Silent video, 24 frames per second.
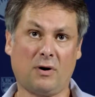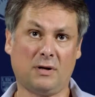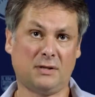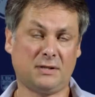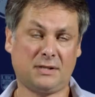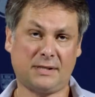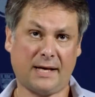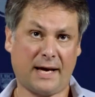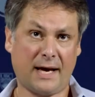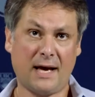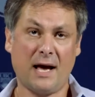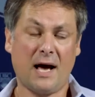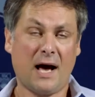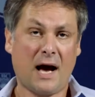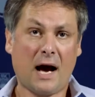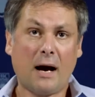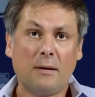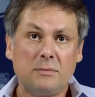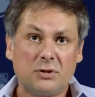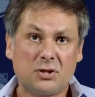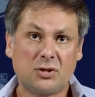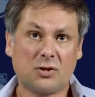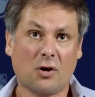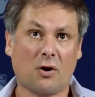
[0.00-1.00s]
it and say,
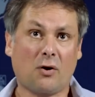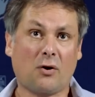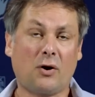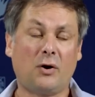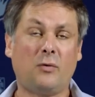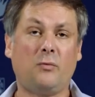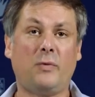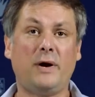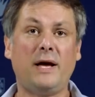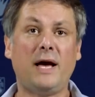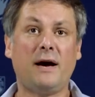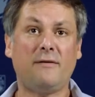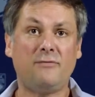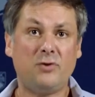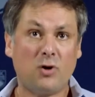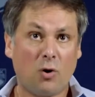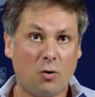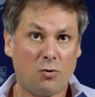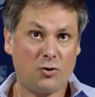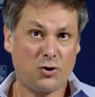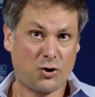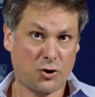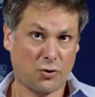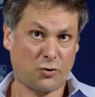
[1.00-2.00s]
I'm sorry, we have
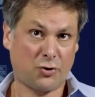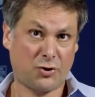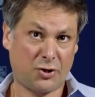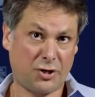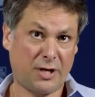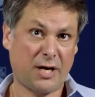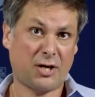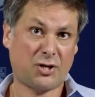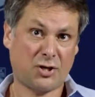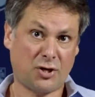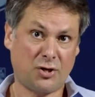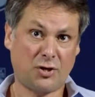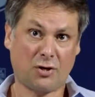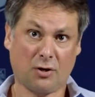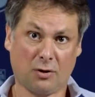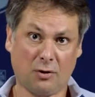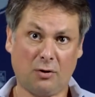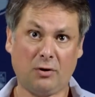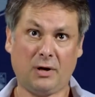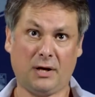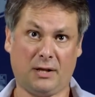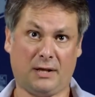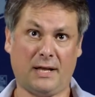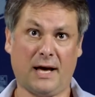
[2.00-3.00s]
no jurisdiction to
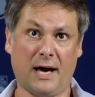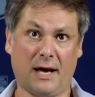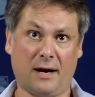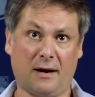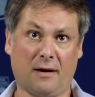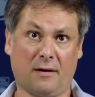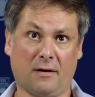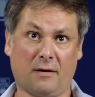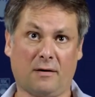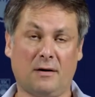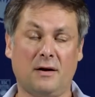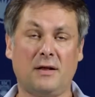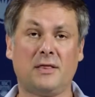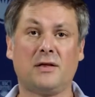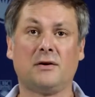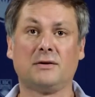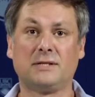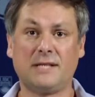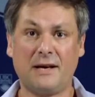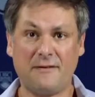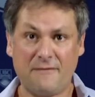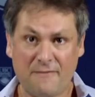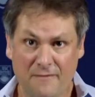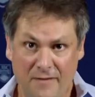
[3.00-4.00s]
look at that error.
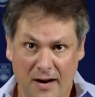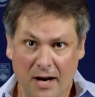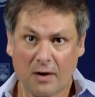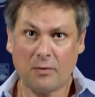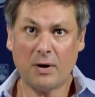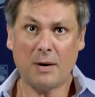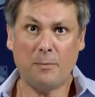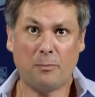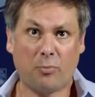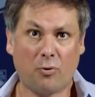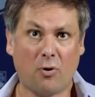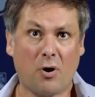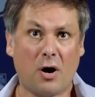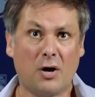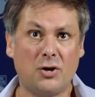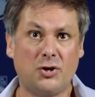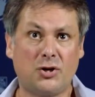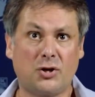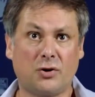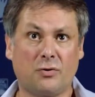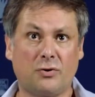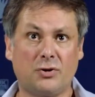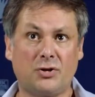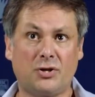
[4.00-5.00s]
There's a very broad
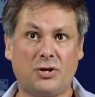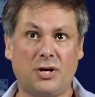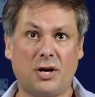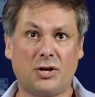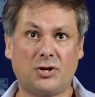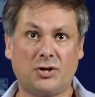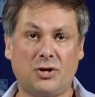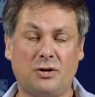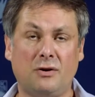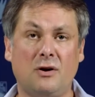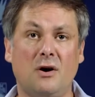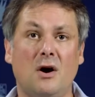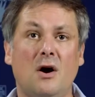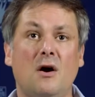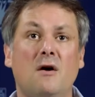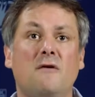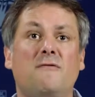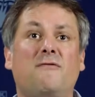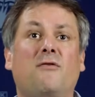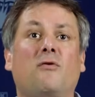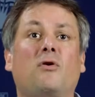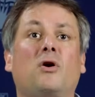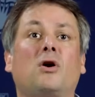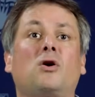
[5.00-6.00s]
jurisdiction
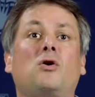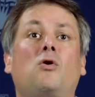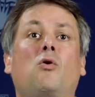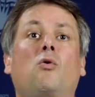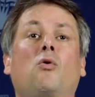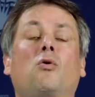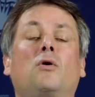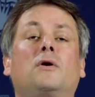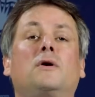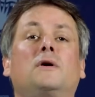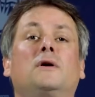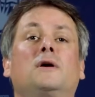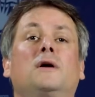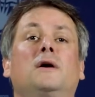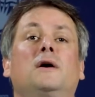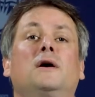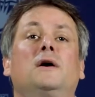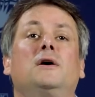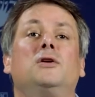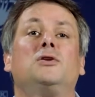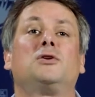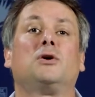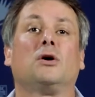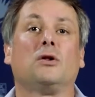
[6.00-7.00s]
for a court
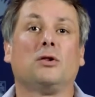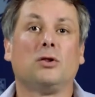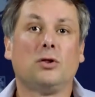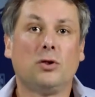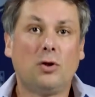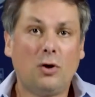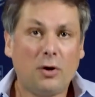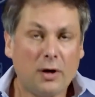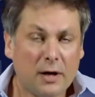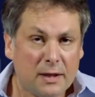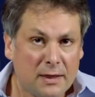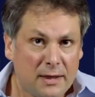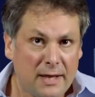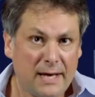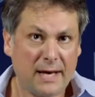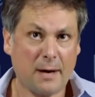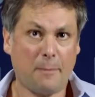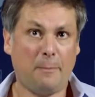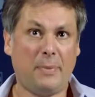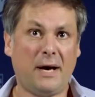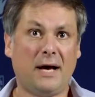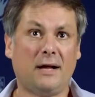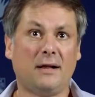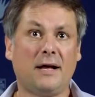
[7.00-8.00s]
to look at the
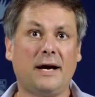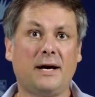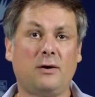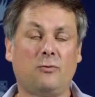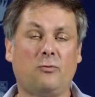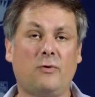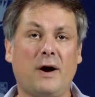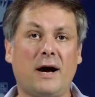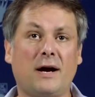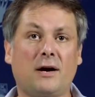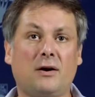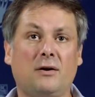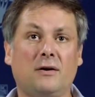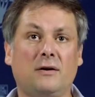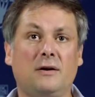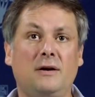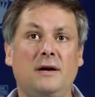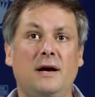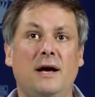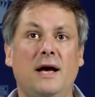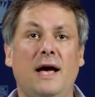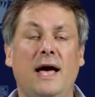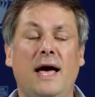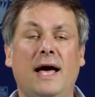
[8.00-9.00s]
appellate
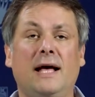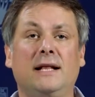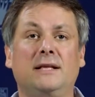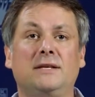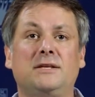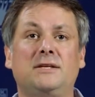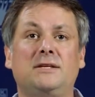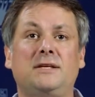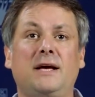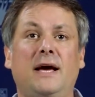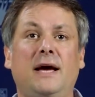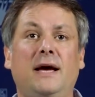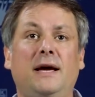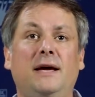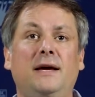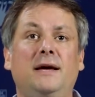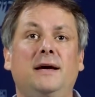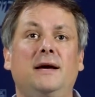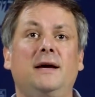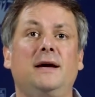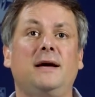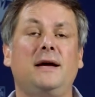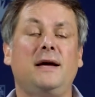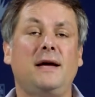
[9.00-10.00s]
record and
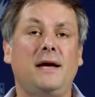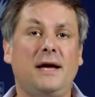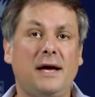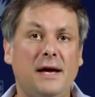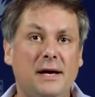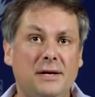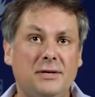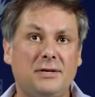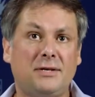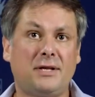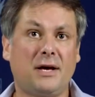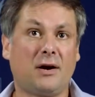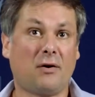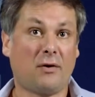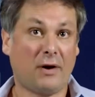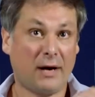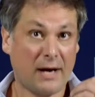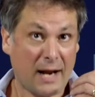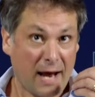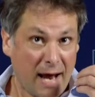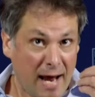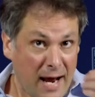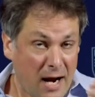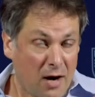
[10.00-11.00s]
say, is there
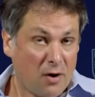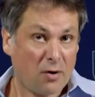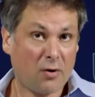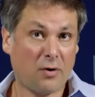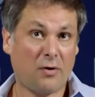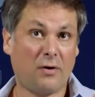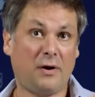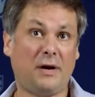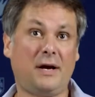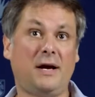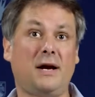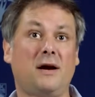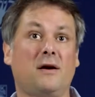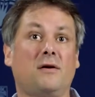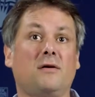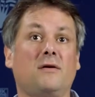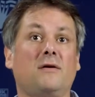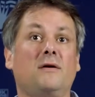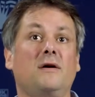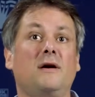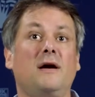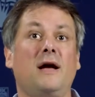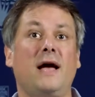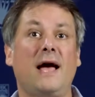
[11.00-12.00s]
an error
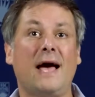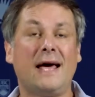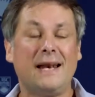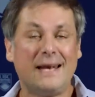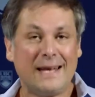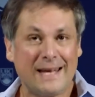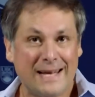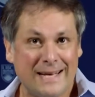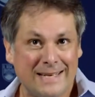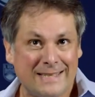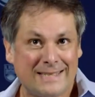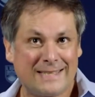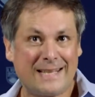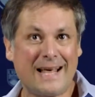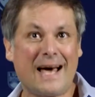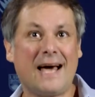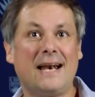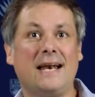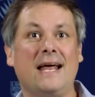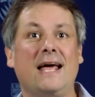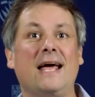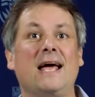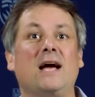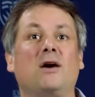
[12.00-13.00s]
here, and is
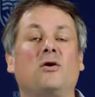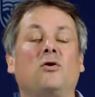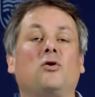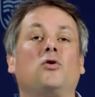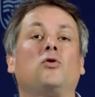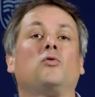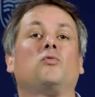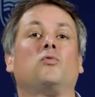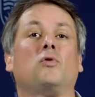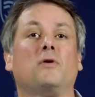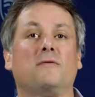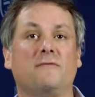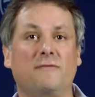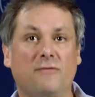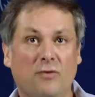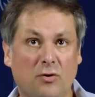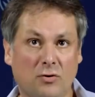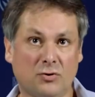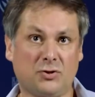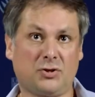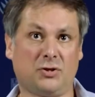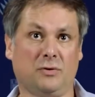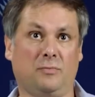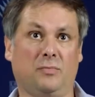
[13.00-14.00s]
that error
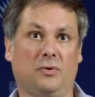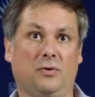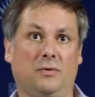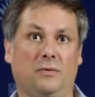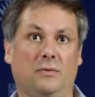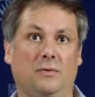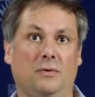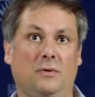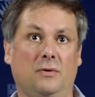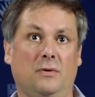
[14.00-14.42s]
reversible?